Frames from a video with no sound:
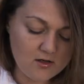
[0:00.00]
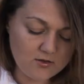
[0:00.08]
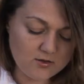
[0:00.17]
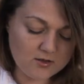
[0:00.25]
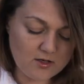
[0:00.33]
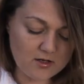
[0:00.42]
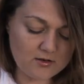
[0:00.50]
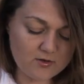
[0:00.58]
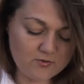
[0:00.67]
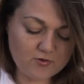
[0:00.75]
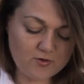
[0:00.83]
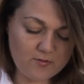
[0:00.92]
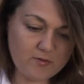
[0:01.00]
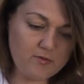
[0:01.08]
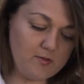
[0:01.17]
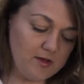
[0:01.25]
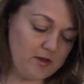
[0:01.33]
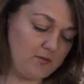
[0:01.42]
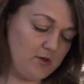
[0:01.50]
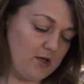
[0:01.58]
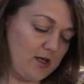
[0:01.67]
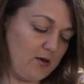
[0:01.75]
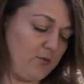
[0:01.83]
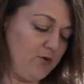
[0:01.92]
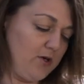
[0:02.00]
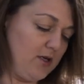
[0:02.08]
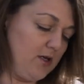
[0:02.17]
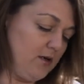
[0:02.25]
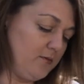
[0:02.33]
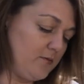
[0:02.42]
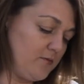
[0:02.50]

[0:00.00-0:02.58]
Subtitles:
Just cut them, trim them, make them look kind of pretty.